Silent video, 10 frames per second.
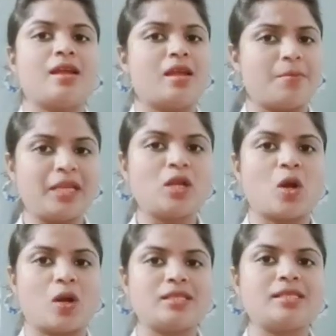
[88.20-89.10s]

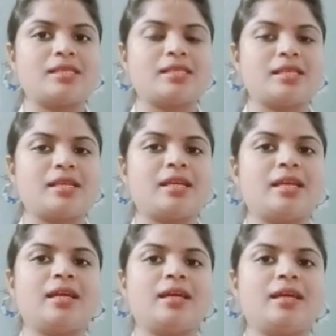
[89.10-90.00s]
Because
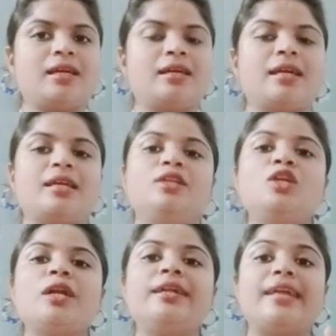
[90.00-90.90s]

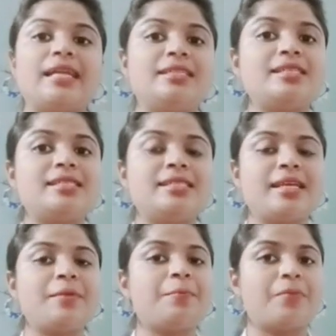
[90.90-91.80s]
your
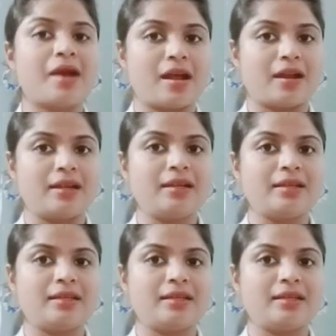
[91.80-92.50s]
digesting power